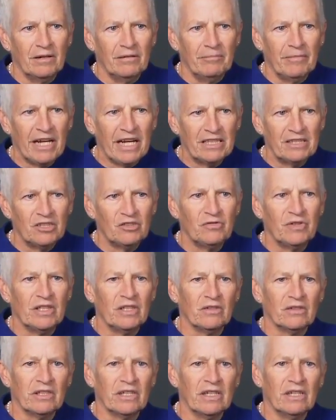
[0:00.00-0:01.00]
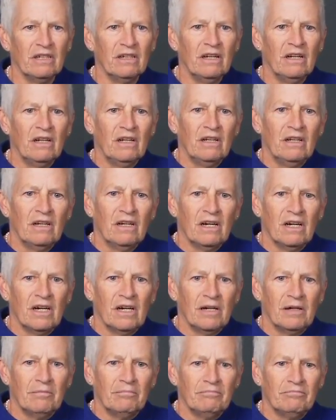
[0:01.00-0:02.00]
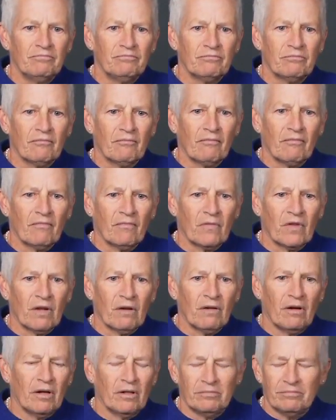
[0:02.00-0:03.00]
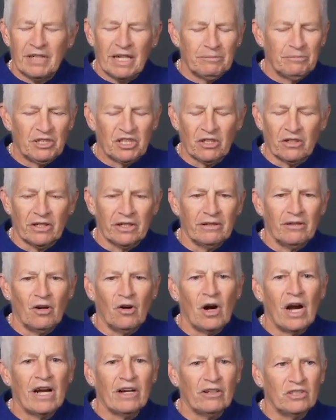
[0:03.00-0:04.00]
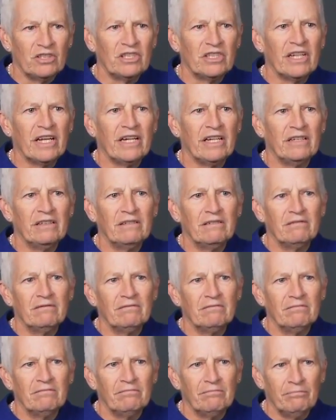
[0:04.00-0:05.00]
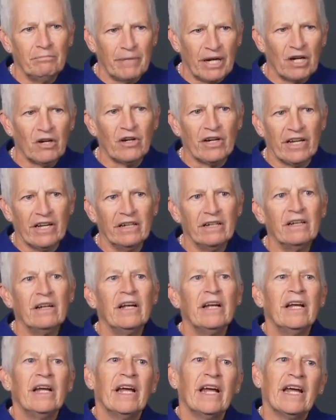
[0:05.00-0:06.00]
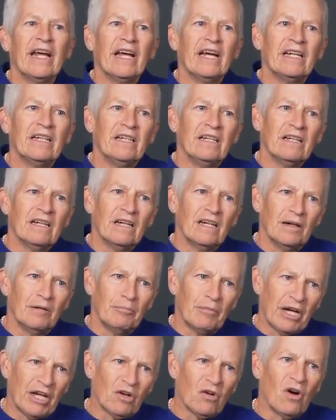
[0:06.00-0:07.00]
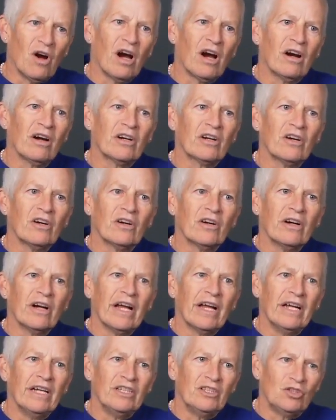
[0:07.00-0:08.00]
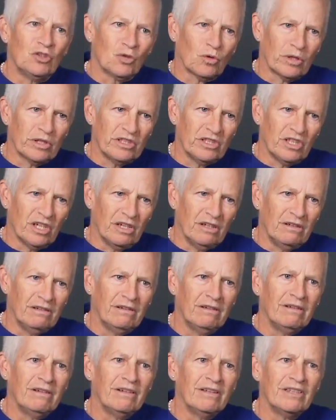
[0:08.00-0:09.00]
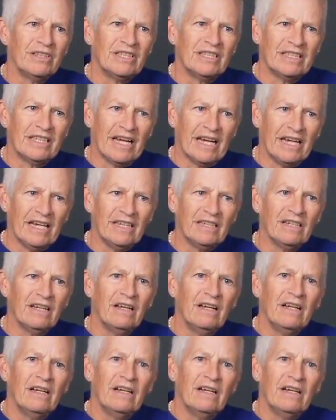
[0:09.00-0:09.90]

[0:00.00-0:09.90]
Mansfield, and I'm sorry, Ohio State Marion, and Michael Harker at Georgia State